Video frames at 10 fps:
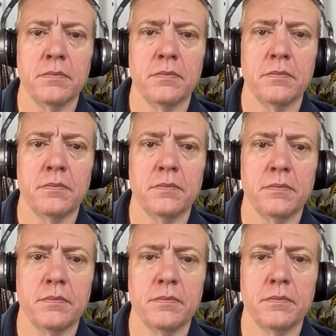
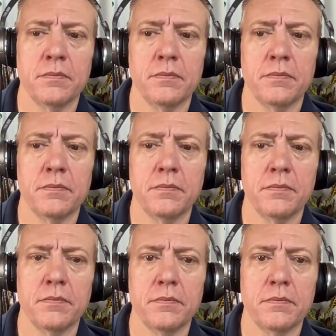
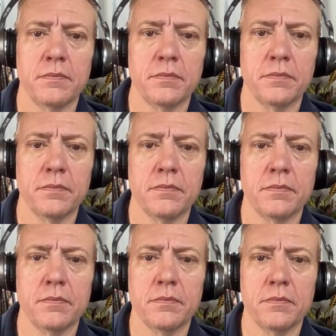
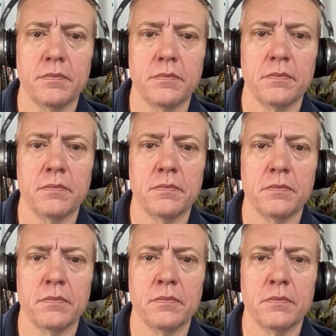
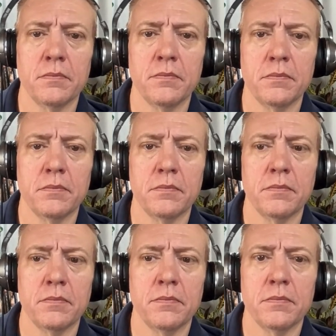
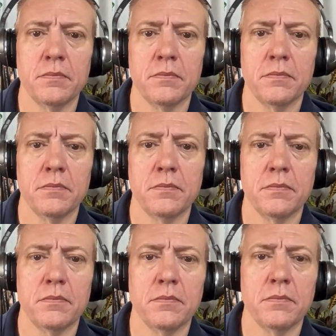
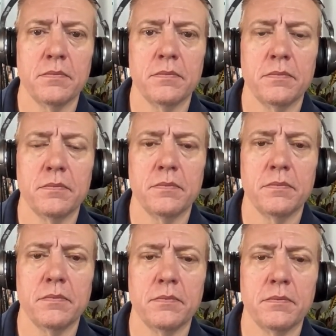
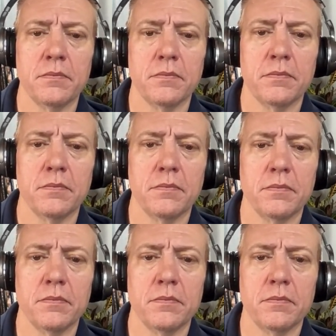
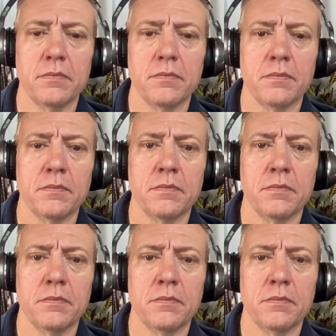The person shown says nothing.